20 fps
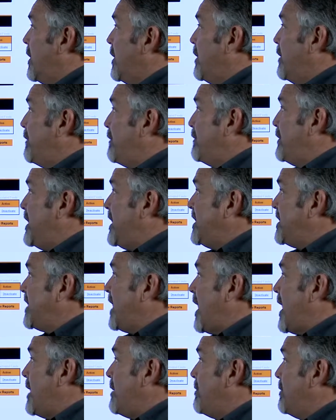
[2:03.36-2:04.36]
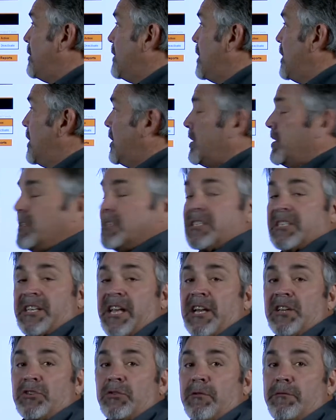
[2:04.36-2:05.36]
the feed type, the
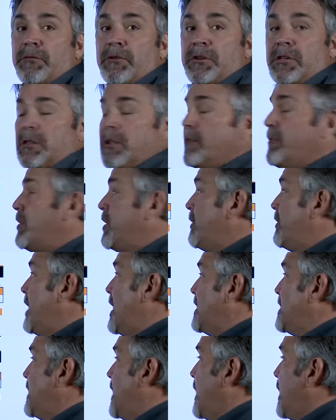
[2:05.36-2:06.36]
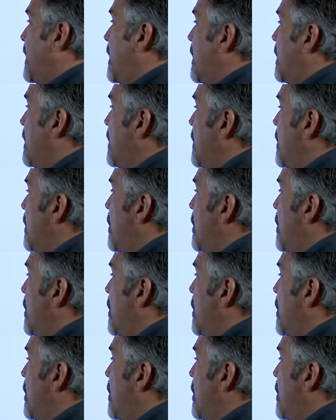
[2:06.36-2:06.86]
schedule for delivery of that data,